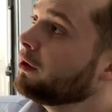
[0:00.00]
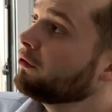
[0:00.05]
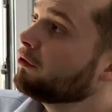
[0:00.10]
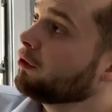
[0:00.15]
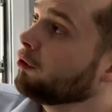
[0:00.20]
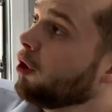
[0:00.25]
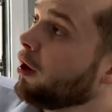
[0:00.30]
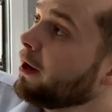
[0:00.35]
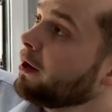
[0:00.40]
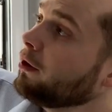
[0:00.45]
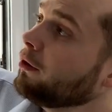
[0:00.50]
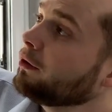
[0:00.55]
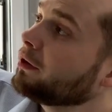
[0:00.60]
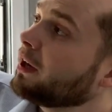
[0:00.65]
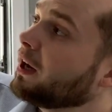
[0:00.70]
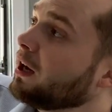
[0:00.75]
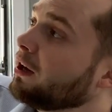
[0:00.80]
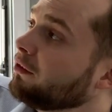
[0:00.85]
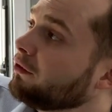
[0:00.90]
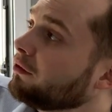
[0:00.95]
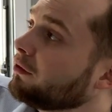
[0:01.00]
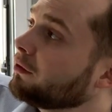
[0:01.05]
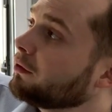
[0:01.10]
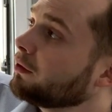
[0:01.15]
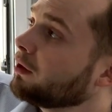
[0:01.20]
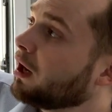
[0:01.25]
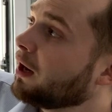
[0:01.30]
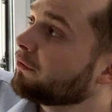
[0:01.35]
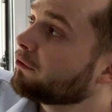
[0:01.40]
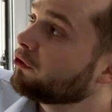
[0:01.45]
To light it on gas,
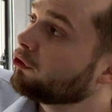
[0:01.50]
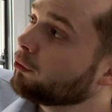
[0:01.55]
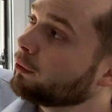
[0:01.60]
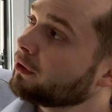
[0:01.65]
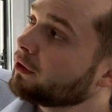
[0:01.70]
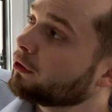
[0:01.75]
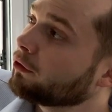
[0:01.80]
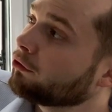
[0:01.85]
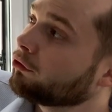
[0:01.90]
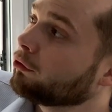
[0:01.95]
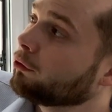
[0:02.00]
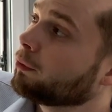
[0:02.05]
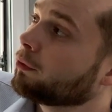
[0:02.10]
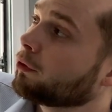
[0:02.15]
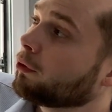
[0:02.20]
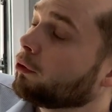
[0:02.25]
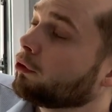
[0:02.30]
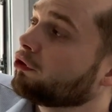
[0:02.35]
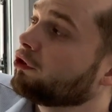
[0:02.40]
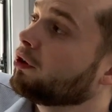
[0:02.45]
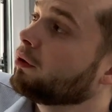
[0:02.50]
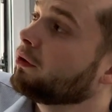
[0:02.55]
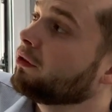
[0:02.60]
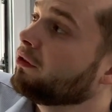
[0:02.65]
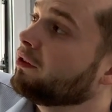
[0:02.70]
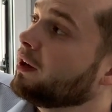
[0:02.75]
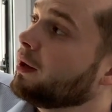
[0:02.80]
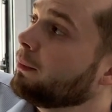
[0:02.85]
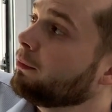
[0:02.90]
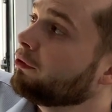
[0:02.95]
after doing those two precautionary
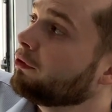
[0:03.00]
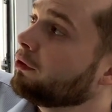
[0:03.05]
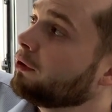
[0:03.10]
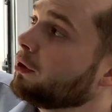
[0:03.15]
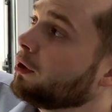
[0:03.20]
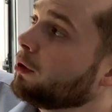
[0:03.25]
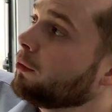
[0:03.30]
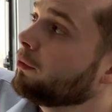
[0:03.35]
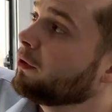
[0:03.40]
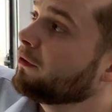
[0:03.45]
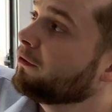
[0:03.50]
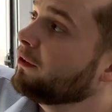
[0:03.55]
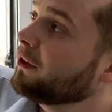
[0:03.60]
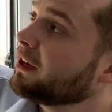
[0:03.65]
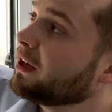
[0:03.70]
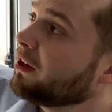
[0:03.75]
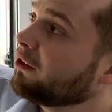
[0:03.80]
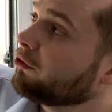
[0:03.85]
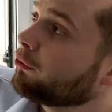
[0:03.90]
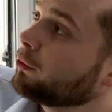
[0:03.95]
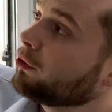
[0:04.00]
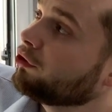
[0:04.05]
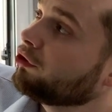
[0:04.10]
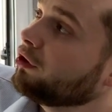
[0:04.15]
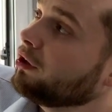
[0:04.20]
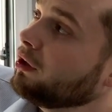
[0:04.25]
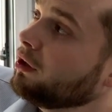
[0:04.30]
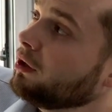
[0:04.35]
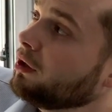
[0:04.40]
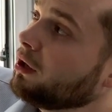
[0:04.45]
steps, we flick our switch
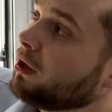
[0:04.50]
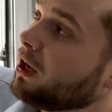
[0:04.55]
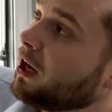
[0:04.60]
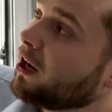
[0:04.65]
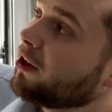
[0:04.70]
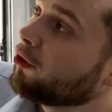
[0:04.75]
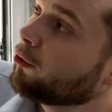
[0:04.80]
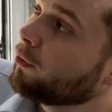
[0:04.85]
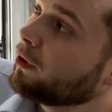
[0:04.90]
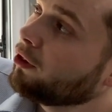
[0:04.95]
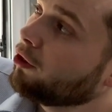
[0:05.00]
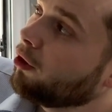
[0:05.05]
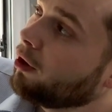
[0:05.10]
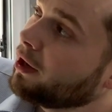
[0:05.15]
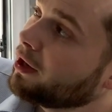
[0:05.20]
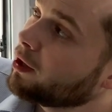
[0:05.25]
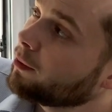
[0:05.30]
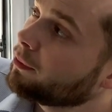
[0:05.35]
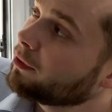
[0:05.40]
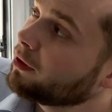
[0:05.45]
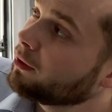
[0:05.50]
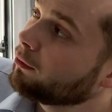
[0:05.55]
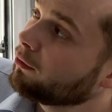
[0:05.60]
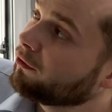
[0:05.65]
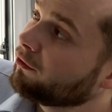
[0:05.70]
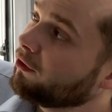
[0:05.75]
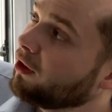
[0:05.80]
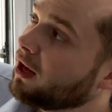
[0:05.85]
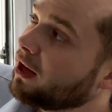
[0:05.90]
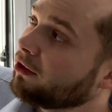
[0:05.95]
here and the red light up here will
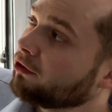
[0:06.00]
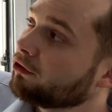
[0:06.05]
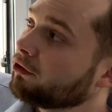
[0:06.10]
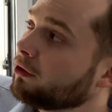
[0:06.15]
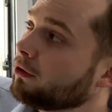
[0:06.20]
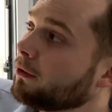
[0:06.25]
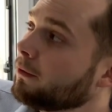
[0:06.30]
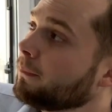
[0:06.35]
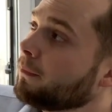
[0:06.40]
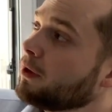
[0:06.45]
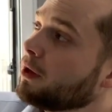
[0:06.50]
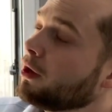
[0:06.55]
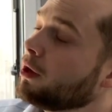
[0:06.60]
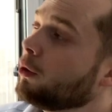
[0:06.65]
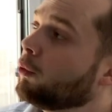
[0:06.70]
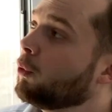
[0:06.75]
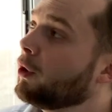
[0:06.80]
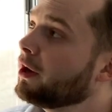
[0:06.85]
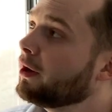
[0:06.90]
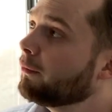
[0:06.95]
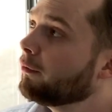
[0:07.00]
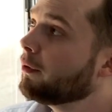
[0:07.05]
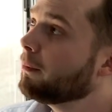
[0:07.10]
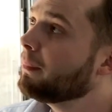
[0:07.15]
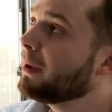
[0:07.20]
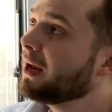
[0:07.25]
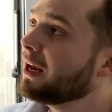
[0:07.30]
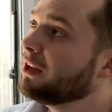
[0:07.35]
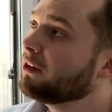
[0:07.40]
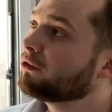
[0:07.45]
flash. When it
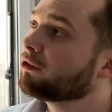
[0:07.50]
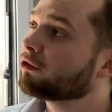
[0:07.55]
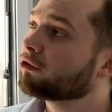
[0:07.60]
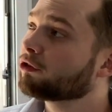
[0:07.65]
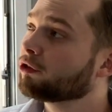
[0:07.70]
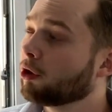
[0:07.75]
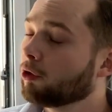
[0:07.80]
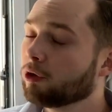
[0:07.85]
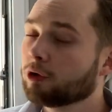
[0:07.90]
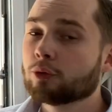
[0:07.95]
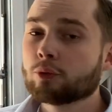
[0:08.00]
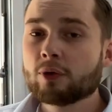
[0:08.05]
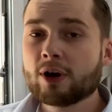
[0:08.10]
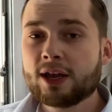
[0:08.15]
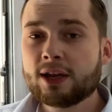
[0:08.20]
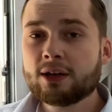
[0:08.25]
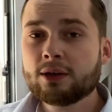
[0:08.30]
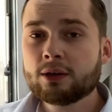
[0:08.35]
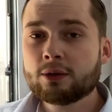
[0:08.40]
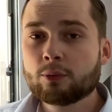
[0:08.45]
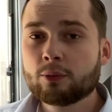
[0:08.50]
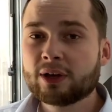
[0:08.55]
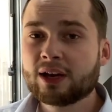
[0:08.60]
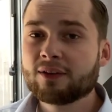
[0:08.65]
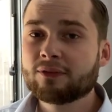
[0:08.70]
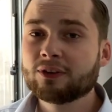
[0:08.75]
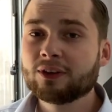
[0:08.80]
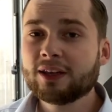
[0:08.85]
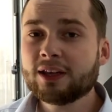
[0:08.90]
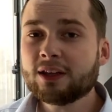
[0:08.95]
remains a solid red, we have